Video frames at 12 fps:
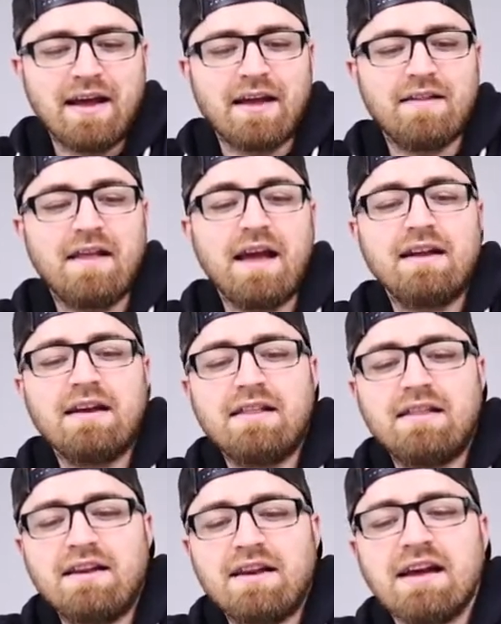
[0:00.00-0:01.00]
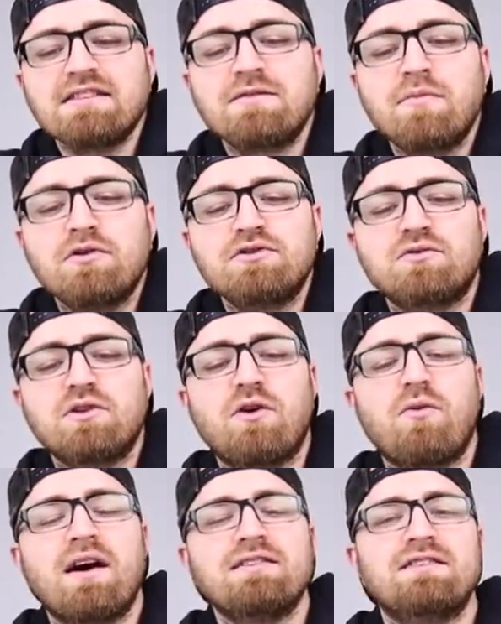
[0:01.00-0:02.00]
And then the next most
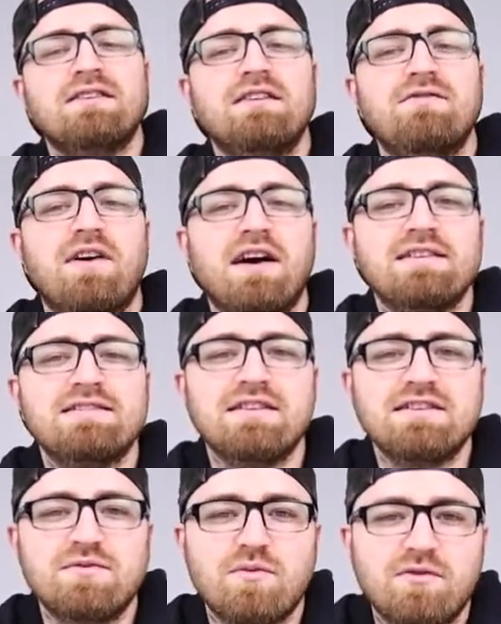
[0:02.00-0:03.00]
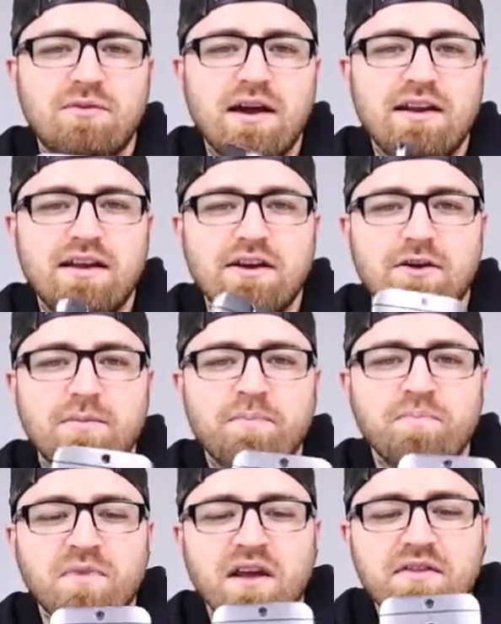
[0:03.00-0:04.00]
requested device, this one right here,
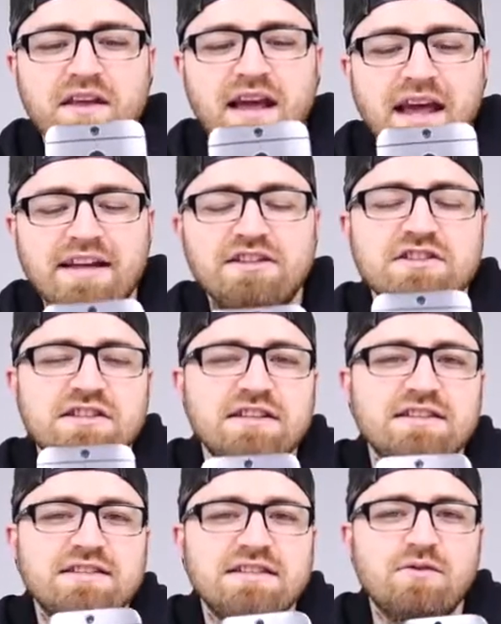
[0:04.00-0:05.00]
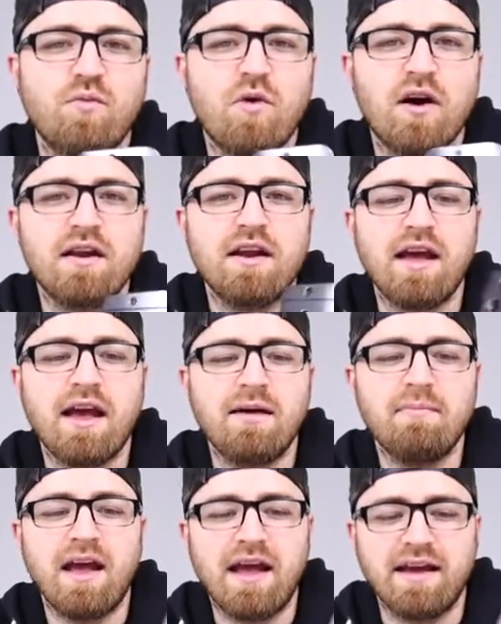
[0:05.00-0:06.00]
the HTC One
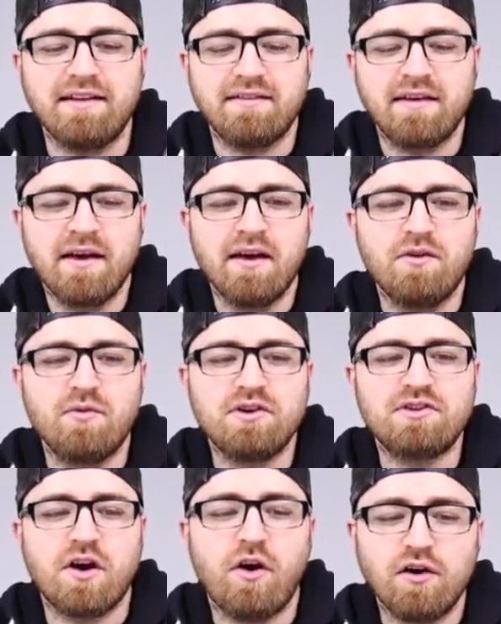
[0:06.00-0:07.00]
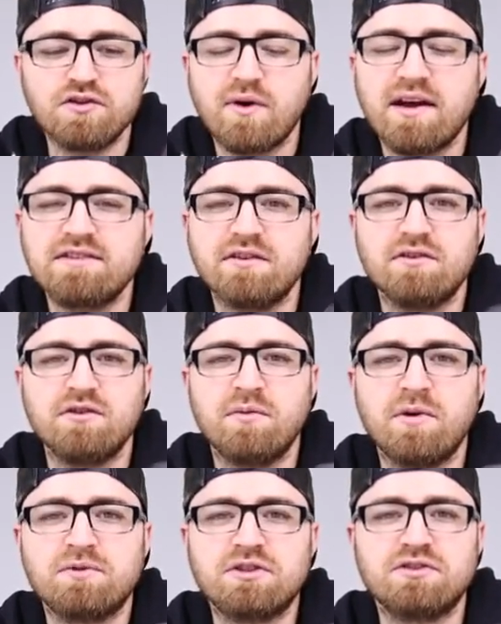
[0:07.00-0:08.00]
M8, which also has an
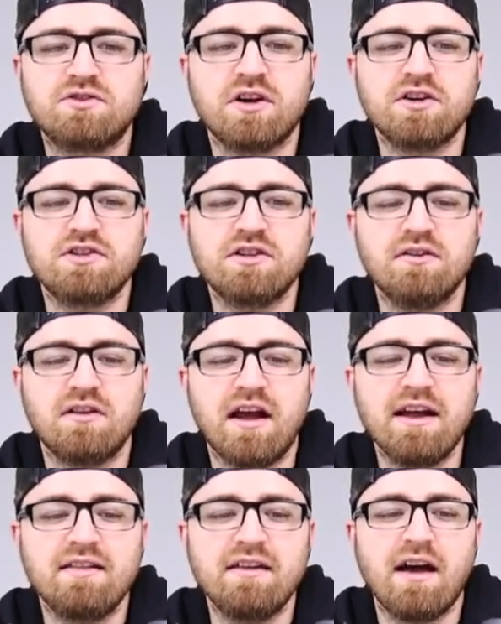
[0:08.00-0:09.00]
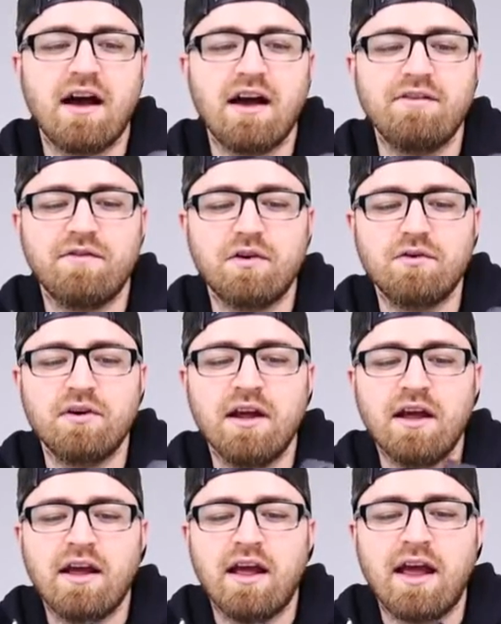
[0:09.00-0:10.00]
aluminum construction like the iPhone,
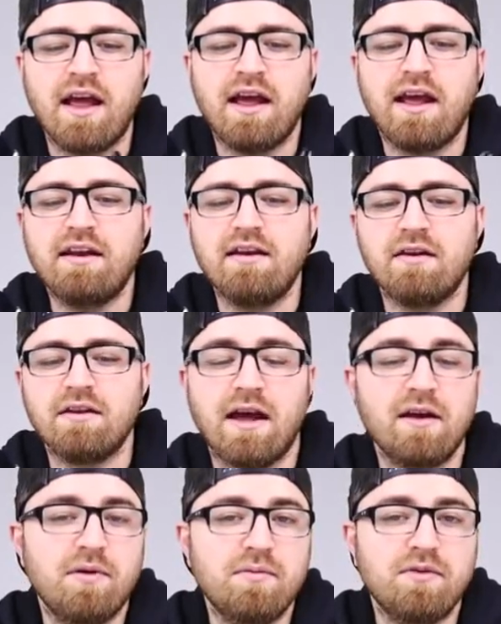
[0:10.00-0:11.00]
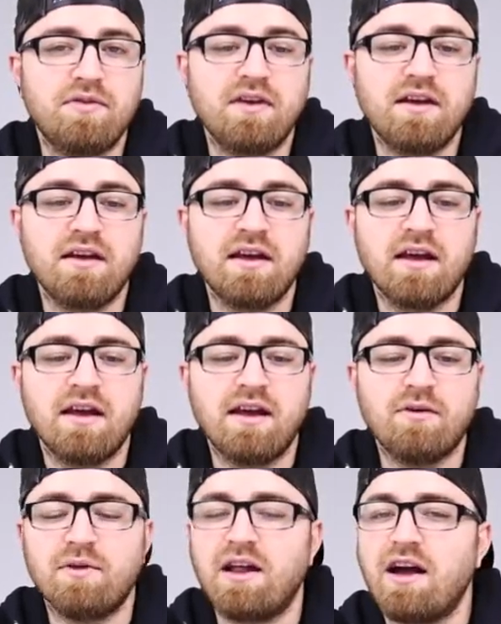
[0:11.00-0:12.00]
and a lot of people think
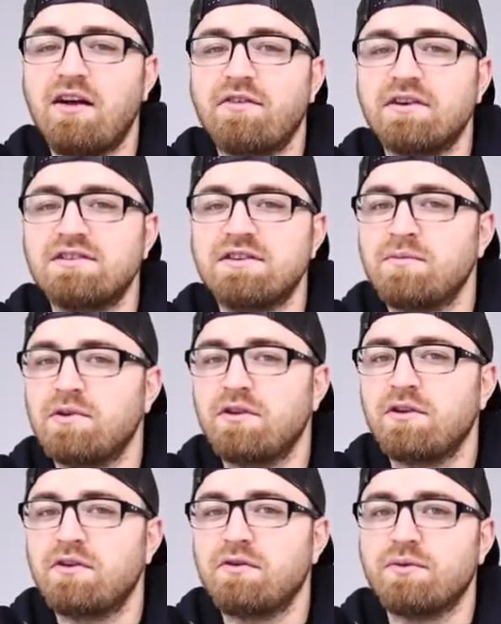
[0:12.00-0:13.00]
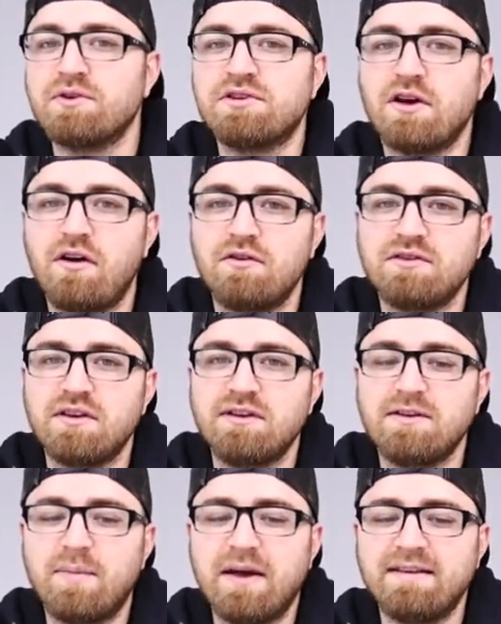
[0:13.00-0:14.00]
it will have a similar result
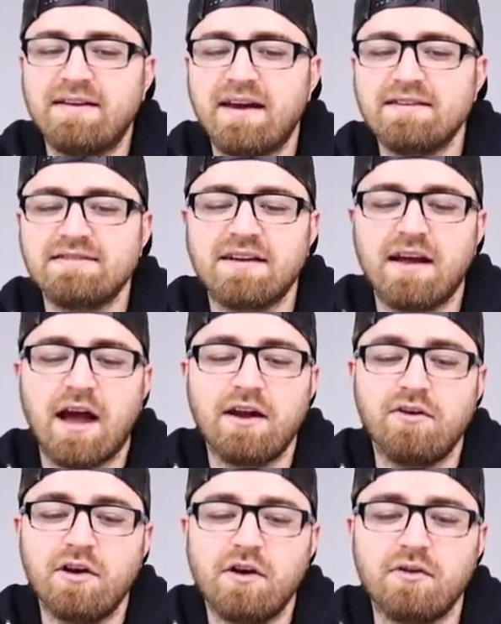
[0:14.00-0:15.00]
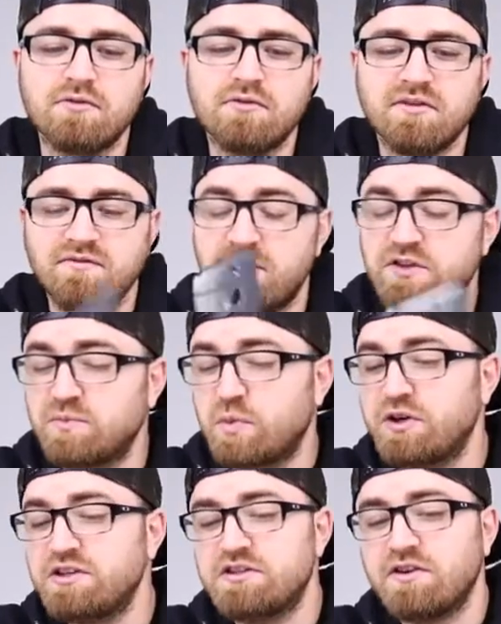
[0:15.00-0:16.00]
in the bend test. I don't know. Feels
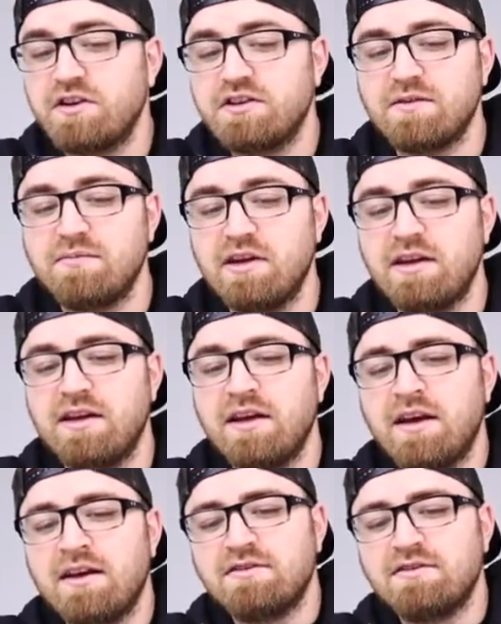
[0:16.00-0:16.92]
pretty sturdy to me.